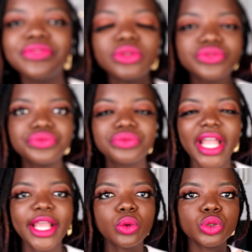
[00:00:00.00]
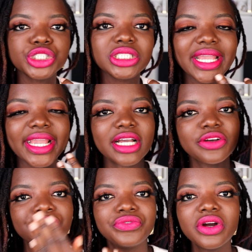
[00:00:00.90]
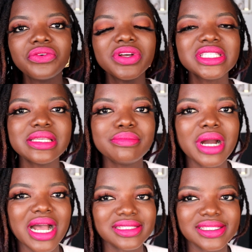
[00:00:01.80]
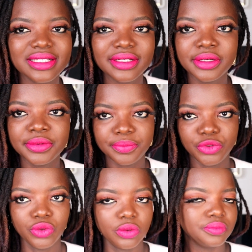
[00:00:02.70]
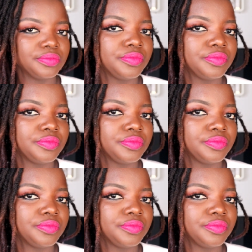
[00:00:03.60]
feels like a cushion, like a velvety mat, you know.